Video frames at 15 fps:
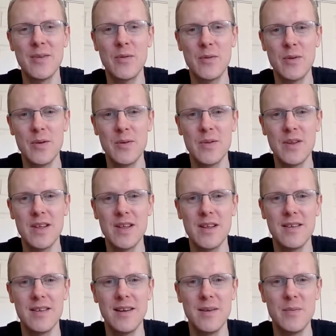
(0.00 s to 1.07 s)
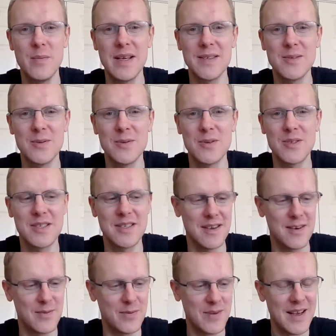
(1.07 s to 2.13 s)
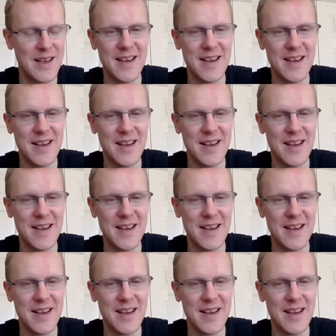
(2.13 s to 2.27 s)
through the Olympic torch stuff.